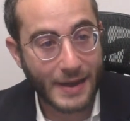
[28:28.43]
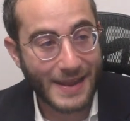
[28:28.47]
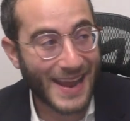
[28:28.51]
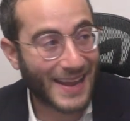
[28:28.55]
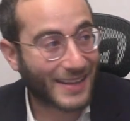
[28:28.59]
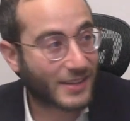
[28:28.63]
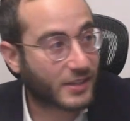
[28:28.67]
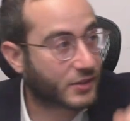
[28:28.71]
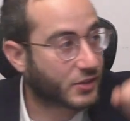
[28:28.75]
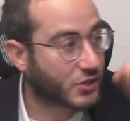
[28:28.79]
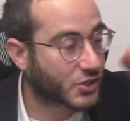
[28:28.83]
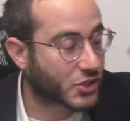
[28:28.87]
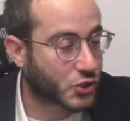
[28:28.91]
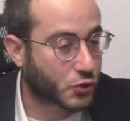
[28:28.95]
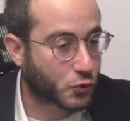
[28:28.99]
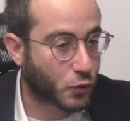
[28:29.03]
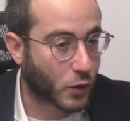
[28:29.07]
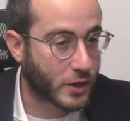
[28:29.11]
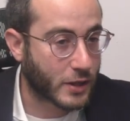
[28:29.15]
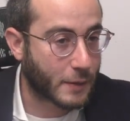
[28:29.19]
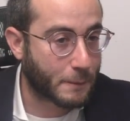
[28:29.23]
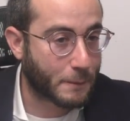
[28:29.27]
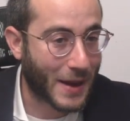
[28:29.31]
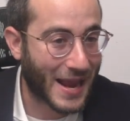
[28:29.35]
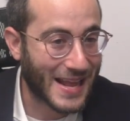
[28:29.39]
He had to
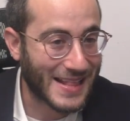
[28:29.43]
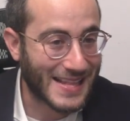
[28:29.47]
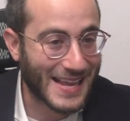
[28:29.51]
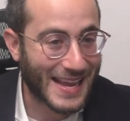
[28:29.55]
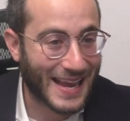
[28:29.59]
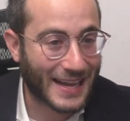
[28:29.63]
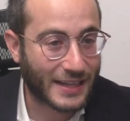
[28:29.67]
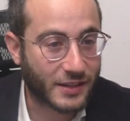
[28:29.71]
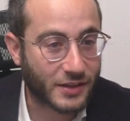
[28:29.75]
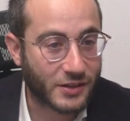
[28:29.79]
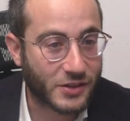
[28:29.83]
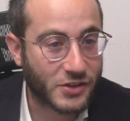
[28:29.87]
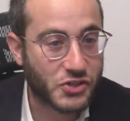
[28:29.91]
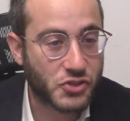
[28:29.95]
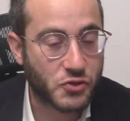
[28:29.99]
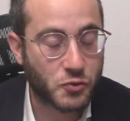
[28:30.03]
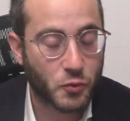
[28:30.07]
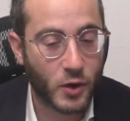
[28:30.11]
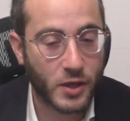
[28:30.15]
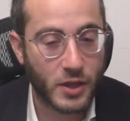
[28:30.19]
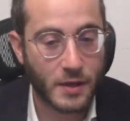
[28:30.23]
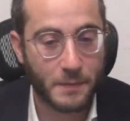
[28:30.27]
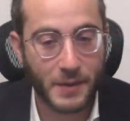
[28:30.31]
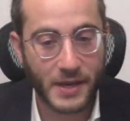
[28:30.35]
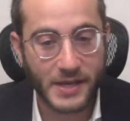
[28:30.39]
destroy the building, he had to
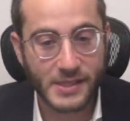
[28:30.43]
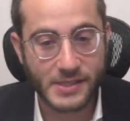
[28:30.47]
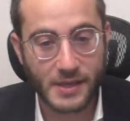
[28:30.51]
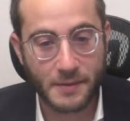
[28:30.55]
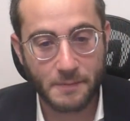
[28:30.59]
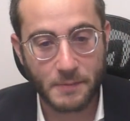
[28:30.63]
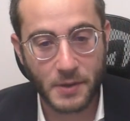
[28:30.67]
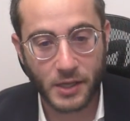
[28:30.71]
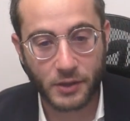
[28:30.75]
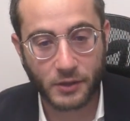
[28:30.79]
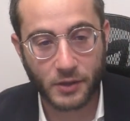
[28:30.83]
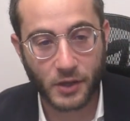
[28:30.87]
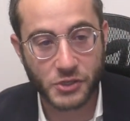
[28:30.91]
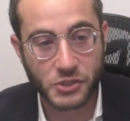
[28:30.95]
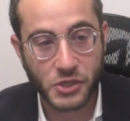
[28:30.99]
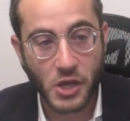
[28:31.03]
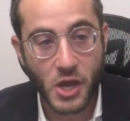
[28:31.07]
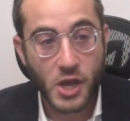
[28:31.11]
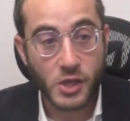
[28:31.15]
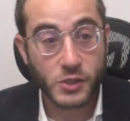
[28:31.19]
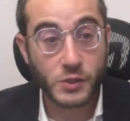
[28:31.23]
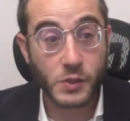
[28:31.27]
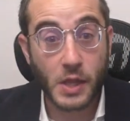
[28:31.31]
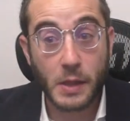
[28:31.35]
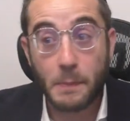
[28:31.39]
destroy the Beis
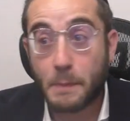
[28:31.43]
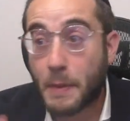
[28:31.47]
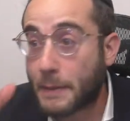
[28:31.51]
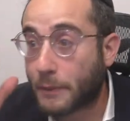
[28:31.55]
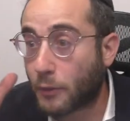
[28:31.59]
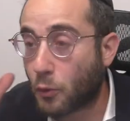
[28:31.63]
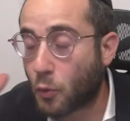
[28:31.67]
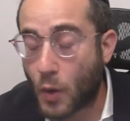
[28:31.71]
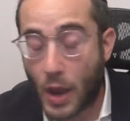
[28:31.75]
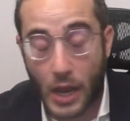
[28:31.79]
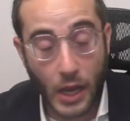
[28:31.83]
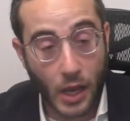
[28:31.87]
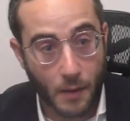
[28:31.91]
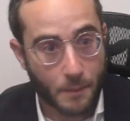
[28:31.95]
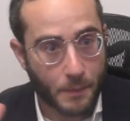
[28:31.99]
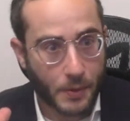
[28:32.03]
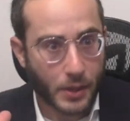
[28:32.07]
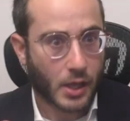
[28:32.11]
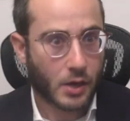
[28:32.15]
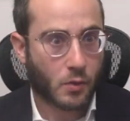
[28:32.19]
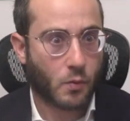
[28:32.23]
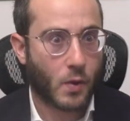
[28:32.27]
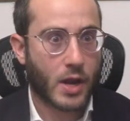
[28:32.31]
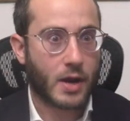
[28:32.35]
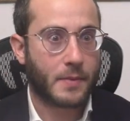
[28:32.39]
HaMikdash so that people wake up be
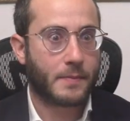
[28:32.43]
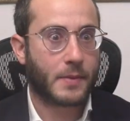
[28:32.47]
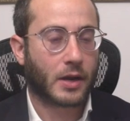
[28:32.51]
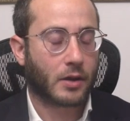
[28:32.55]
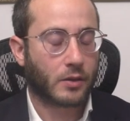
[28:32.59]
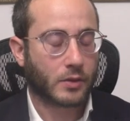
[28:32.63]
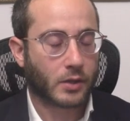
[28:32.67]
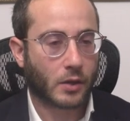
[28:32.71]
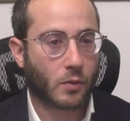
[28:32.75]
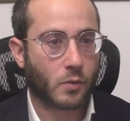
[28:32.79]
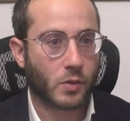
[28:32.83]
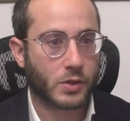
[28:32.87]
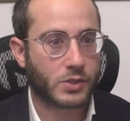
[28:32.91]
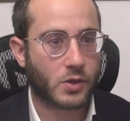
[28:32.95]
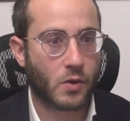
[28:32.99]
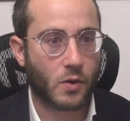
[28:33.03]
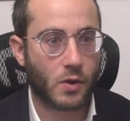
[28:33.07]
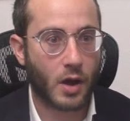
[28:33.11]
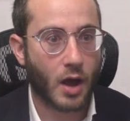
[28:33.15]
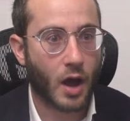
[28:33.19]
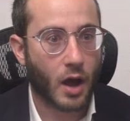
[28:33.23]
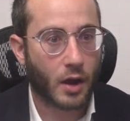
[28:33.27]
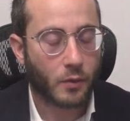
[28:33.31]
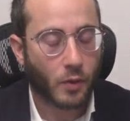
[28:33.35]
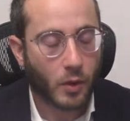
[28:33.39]
like, wait a minute, like what's
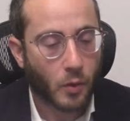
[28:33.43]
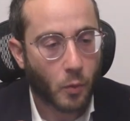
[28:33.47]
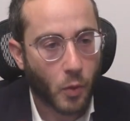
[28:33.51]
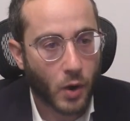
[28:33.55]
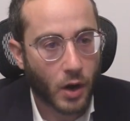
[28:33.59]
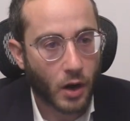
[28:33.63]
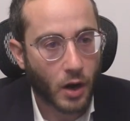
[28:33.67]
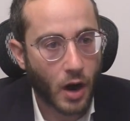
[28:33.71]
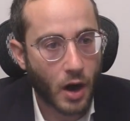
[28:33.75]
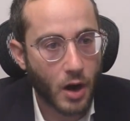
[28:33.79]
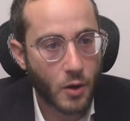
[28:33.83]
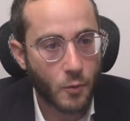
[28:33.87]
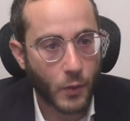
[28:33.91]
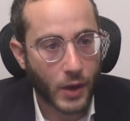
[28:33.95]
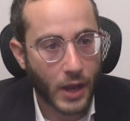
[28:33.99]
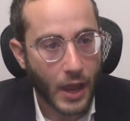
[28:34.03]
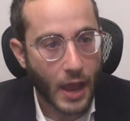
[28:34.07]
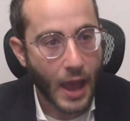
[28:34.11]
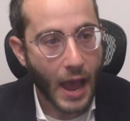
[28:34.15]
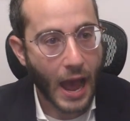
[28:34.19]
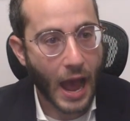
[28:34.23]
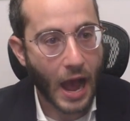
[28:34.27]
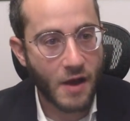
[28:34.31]
going on? Like, where are we?